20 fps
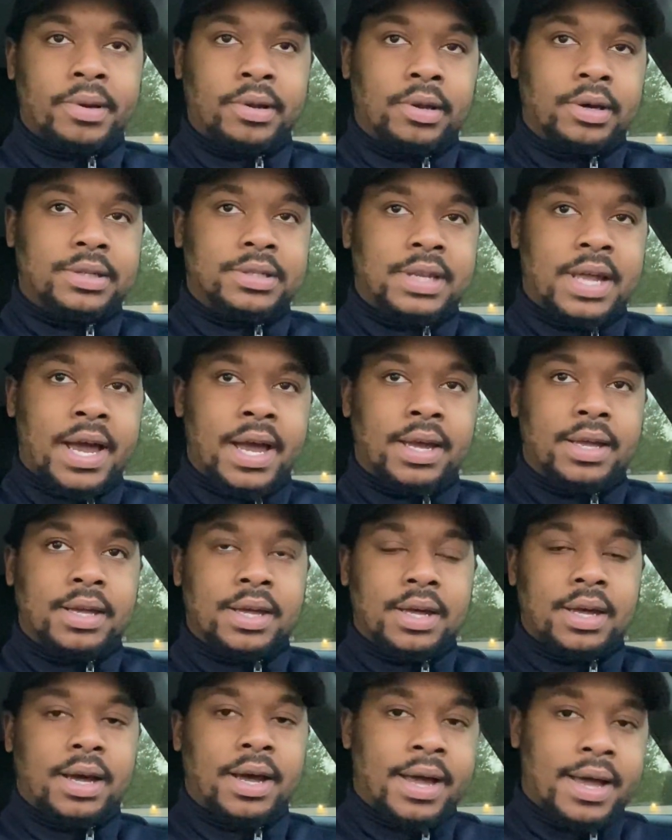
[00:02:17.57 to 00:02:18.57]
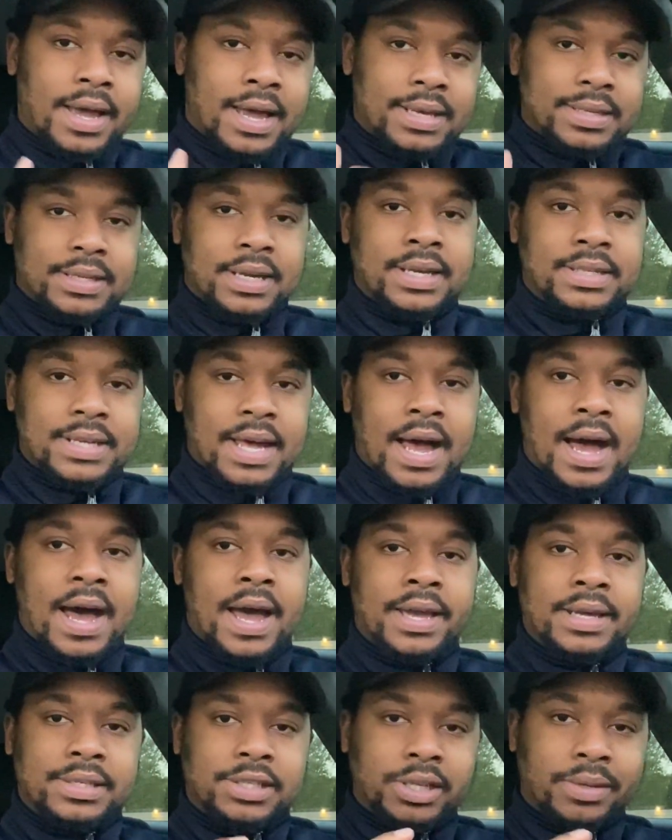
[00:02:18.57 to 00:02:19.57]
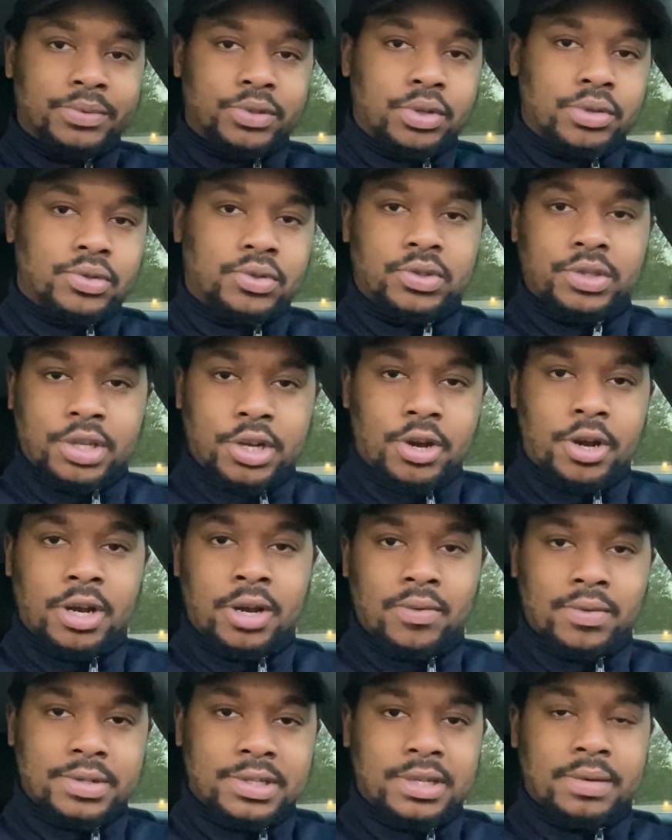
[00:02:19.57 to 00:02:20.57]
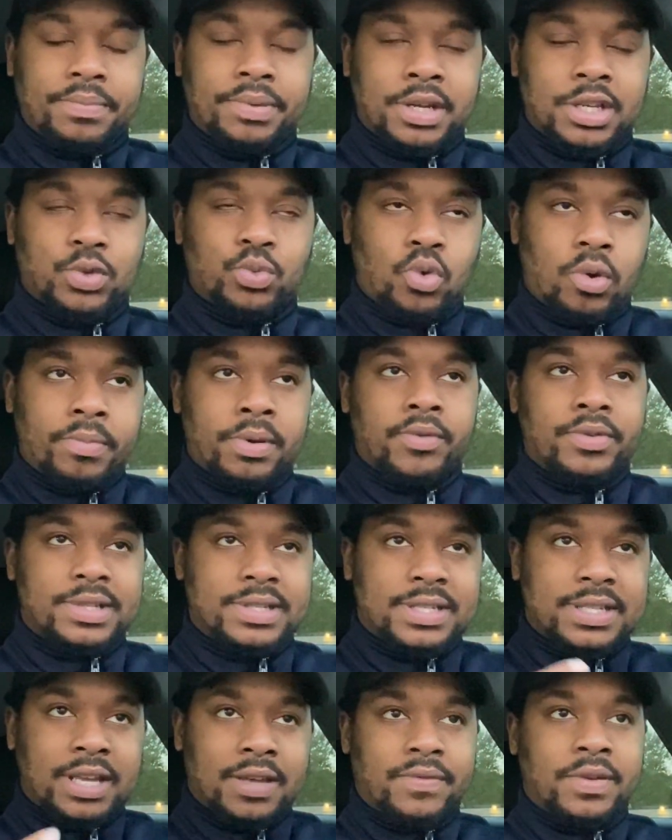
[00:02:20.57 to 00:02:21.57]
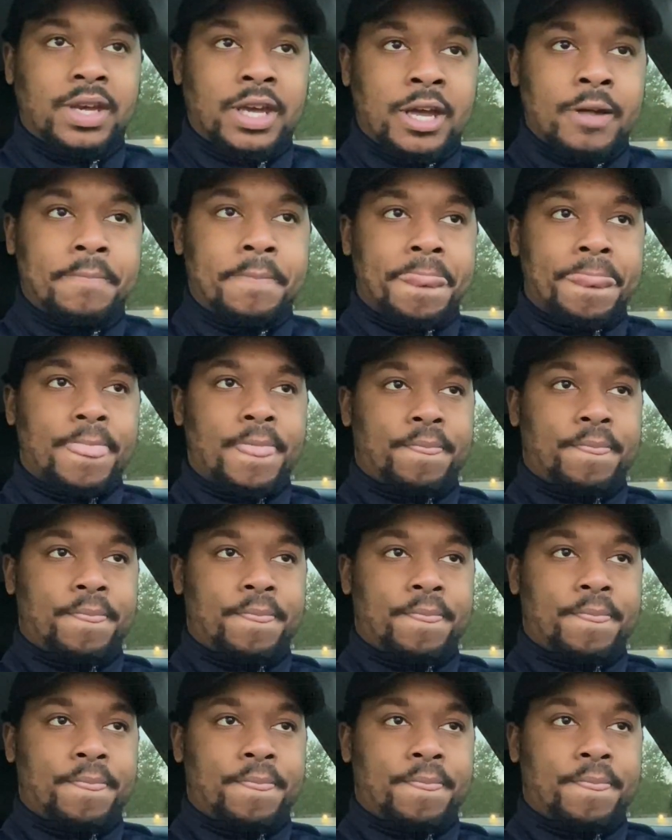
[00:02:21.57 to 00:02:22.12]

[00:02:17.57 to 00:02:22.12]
It looks like uh, SSI and some Social Security recipients will be receiving it,